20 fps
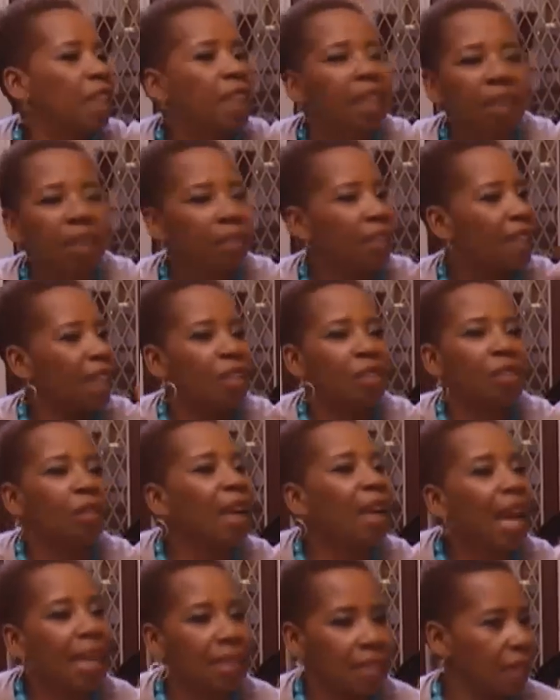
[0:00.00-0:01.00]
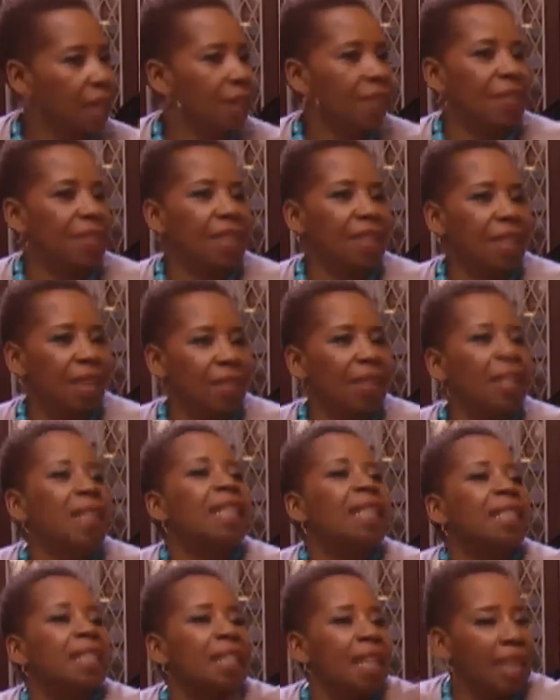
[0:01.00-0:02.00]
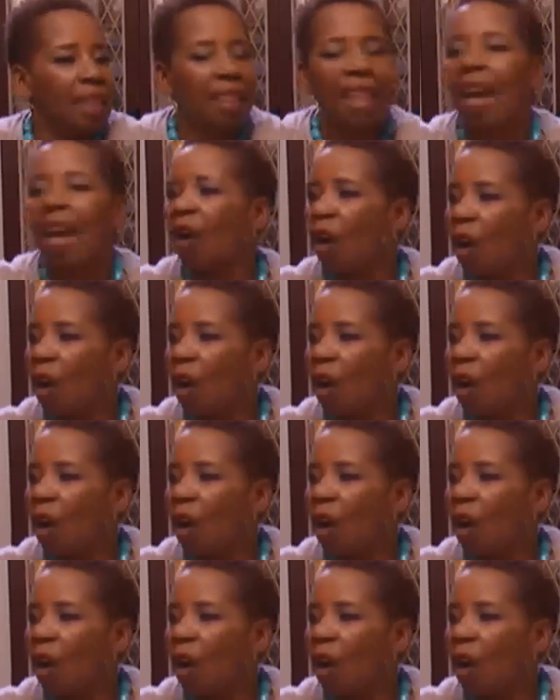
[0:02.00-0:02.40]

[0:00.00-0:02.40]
here that you guys love each other. Let's mm-hmm. take that